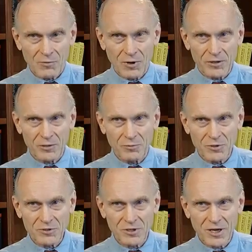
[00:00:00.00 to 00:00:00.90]
We also
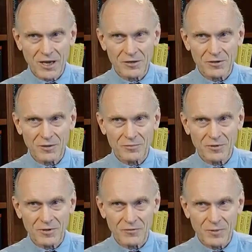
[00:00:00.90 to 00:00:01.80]
pushed the concept
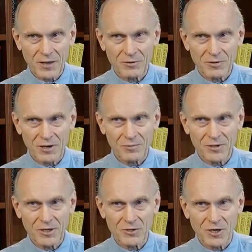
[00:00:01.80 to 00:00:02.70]
of pancreas
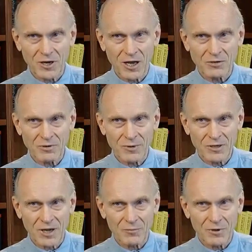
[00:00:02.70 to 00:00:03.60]
transplantation in
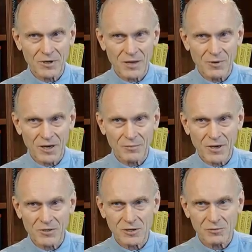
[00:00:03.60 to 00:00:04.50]
non-uremic type 1 diabetic
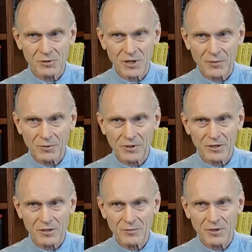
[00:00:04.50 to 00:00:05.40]
patients with
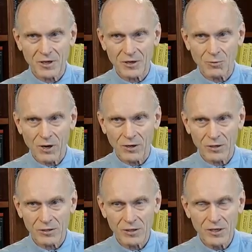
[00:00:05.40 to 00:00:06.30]
hypoglycemic
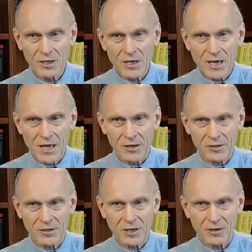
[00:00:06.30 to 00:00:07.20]
unawareness and
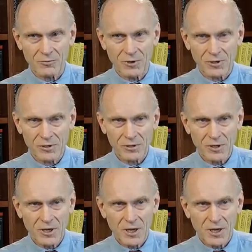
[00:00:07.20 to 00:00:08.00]
its attendant risks.